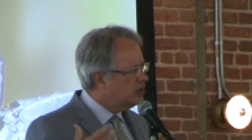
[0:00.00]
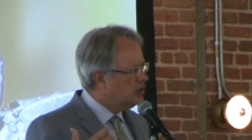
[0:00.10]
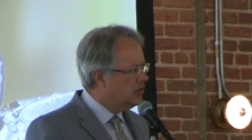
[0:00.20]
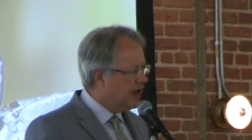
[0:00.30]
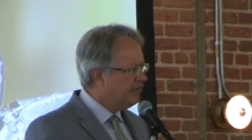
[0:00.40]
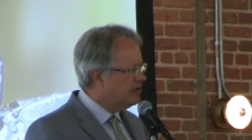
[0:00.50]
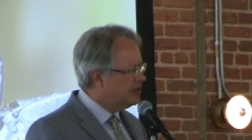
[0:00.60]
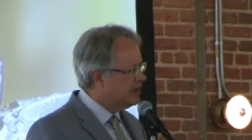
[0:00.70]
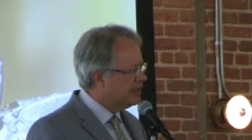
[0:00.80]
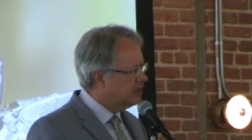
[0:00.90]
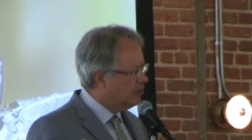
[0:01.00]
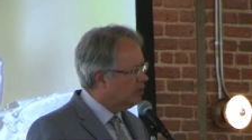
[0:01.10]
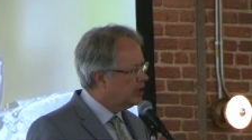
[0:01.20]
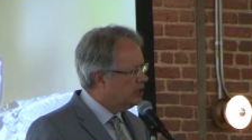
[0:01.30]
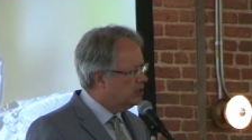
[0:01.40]
to everything that
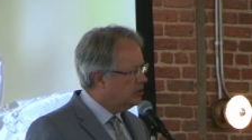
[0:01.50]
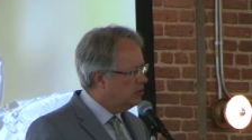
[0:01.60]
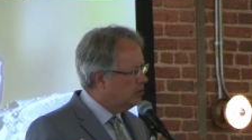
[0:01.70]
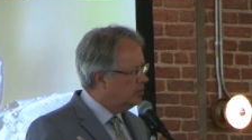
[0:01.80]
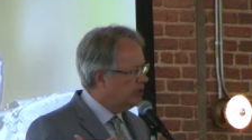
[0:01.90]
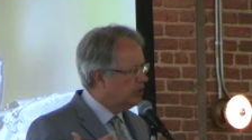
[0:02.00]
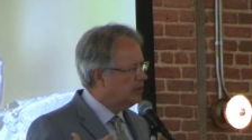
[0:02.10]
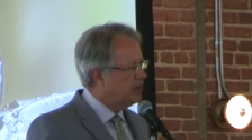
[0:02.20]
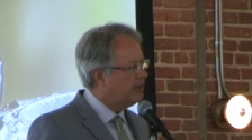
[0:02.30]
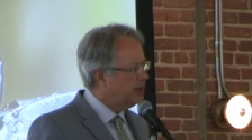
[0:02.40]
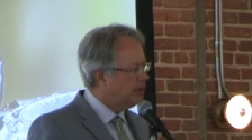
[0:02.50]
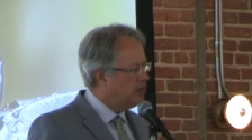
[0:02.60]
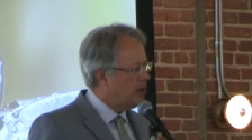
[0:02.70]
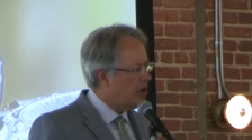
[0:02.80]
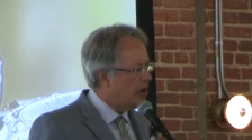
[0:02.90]
we do, be it a public
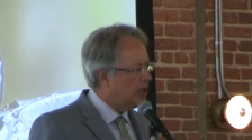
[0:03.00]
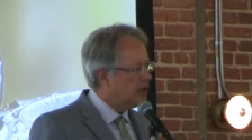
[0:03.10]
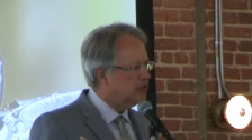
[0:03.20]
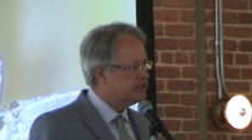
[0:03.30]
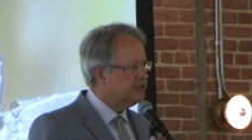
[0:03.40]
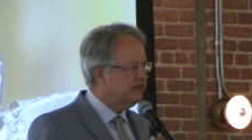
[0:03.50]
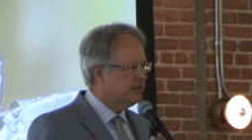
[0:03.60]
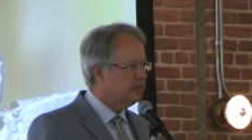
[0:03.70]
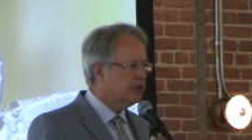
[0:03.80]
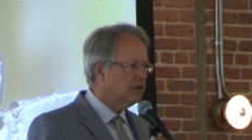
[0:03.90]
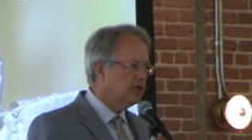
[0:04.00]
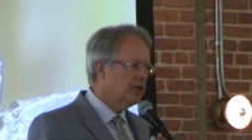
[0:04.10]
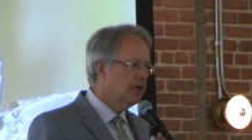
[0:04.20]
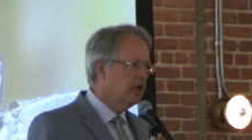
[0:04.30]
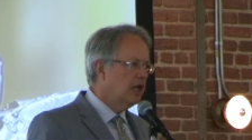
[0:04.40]
park or civic
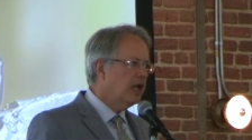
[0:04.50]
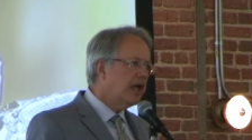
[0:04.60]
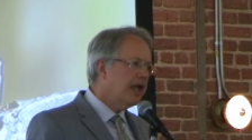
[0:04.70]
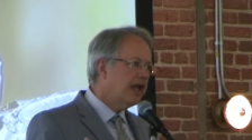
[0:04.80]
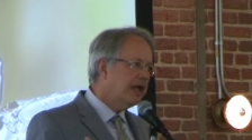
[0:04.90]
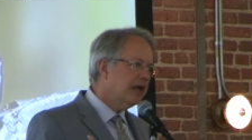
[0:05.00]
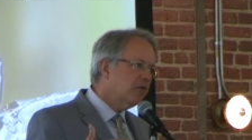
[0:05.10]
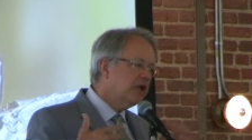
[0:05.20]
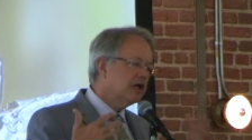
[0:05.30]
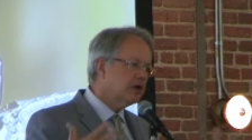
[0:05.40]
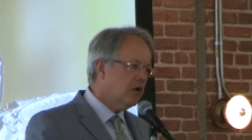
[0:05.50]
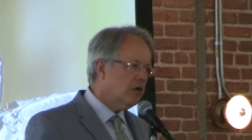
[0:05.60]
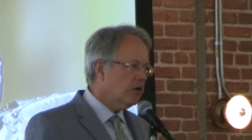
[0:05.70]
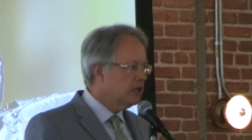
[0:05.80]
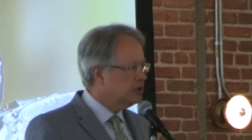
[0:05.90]
building, and we
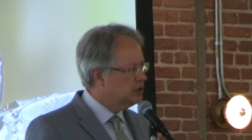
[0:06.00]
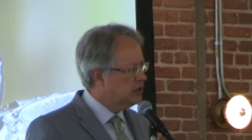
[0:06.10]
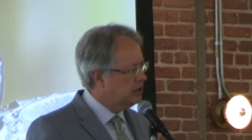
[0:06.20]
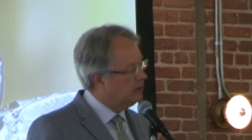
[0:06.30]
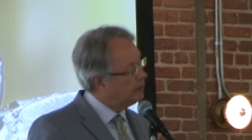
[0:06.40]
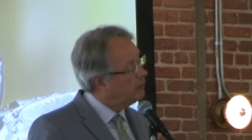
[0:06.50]
encourage it.